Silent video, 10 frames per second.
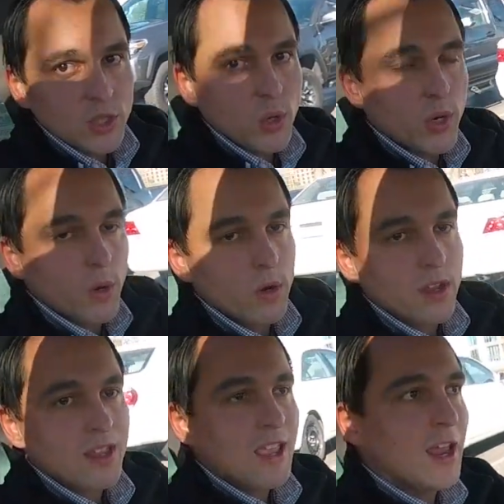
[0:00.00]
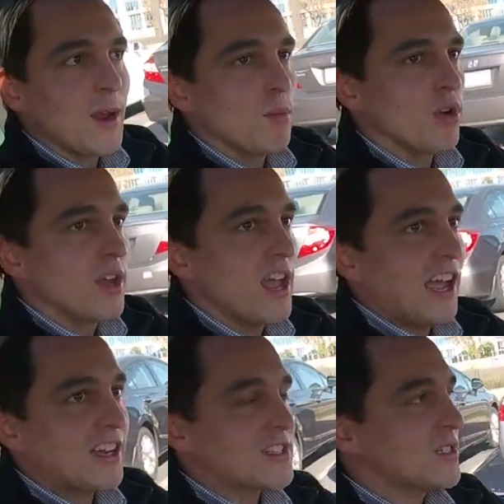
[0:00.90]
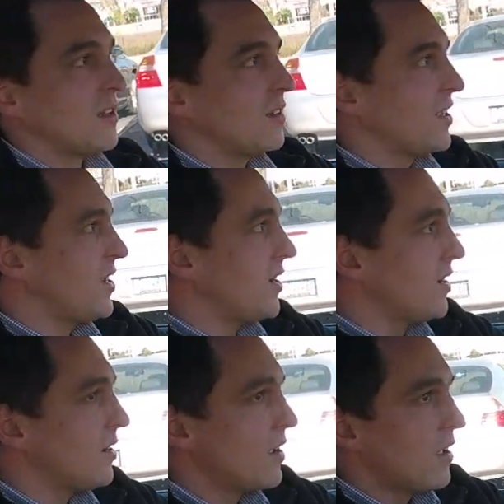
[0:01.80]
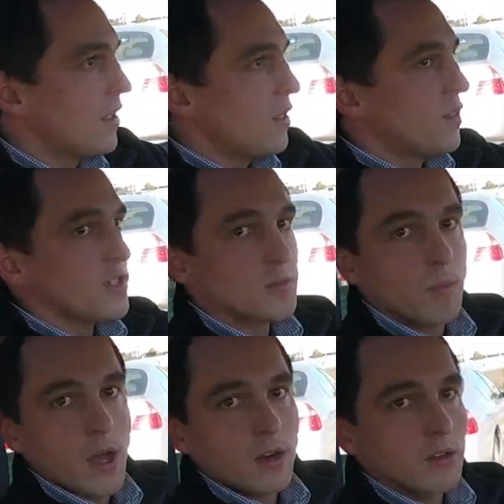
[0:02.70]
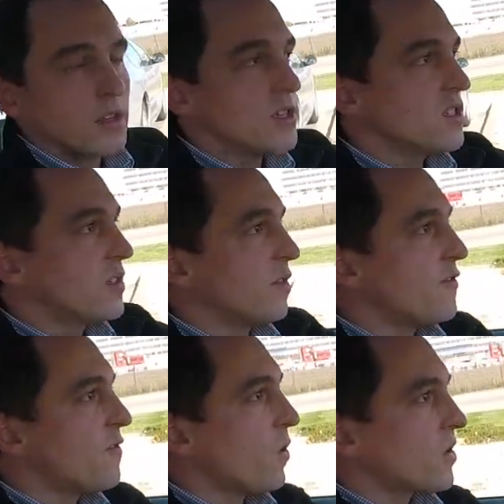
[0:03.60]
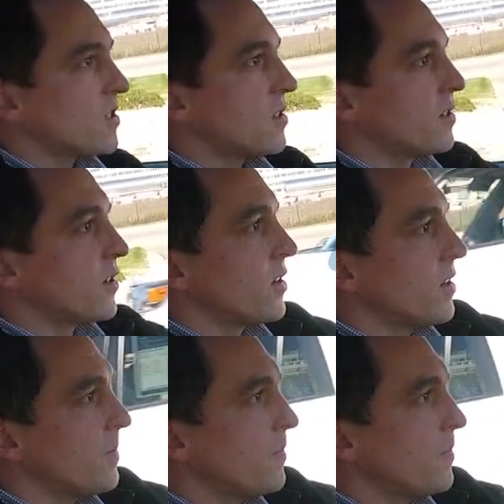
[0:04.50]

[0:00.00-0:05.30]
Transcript: Toyota Camry XLE. This model is the 4-cylinder.